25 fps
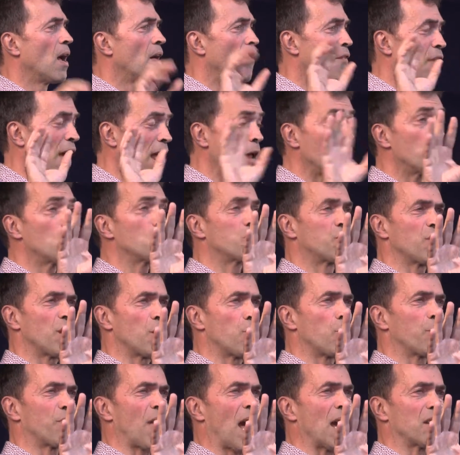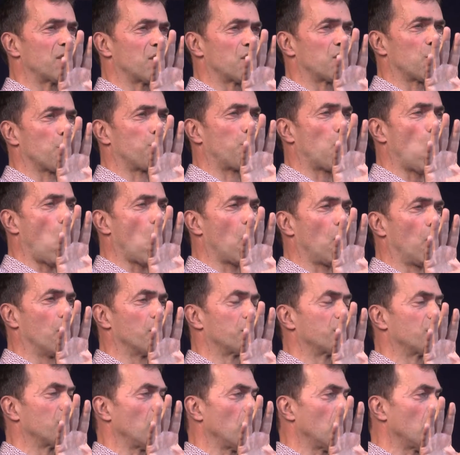They will deal with that as a
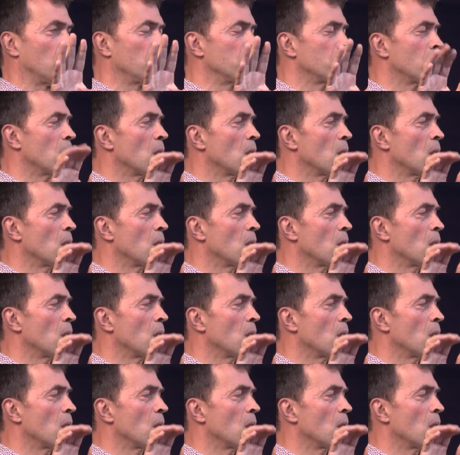priority.